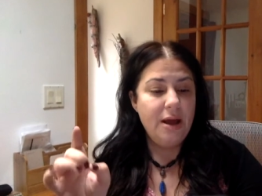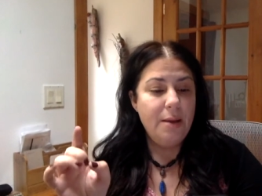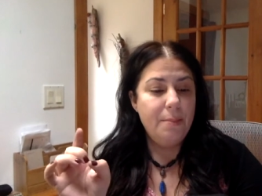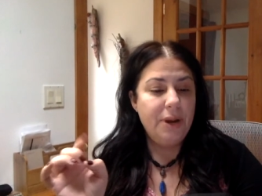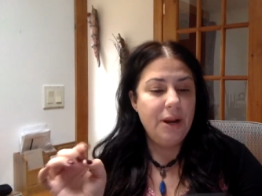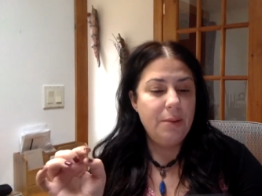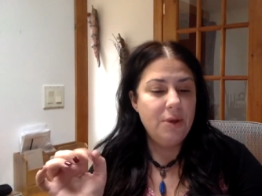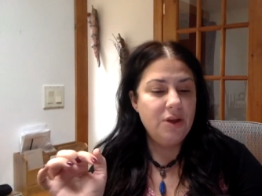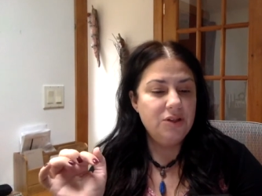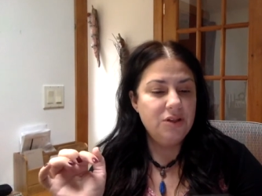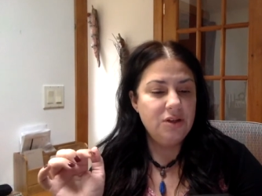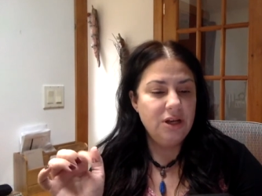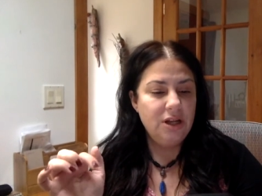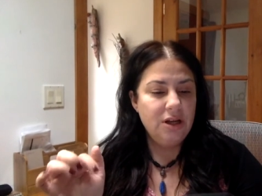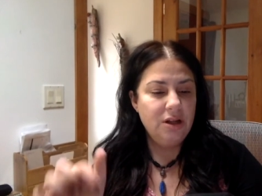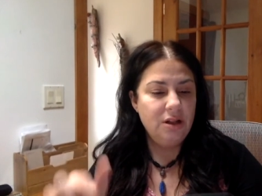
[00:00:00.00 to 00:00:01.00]
But I'm also
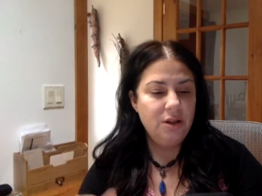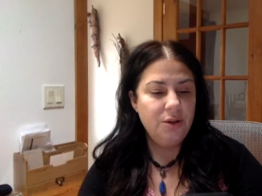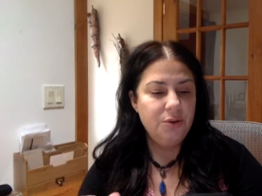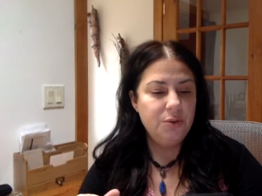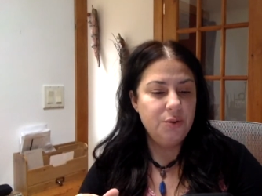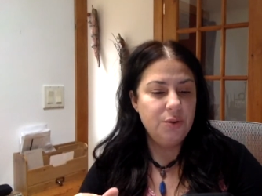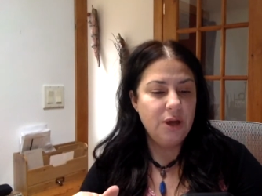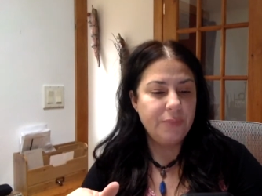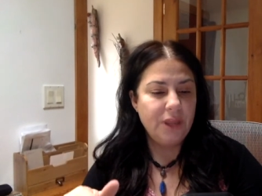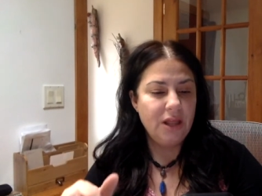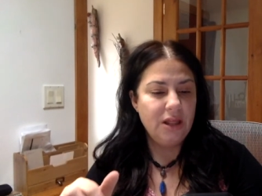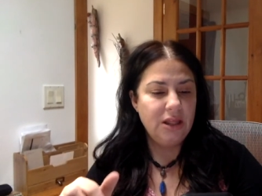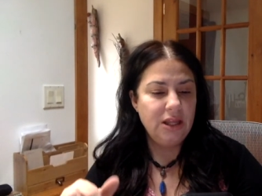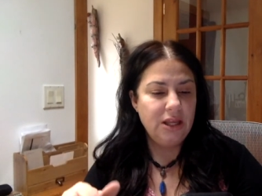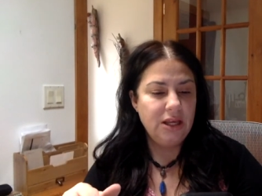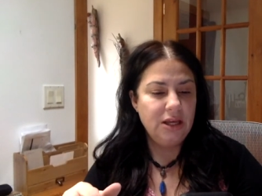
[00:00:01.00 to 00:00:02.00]
going to include a
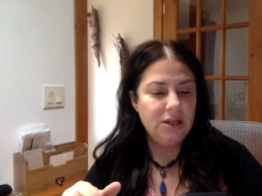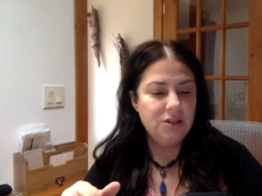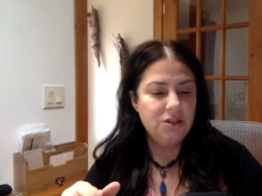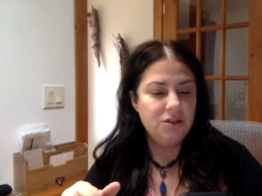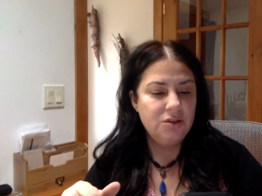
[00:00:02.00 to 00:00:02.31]
link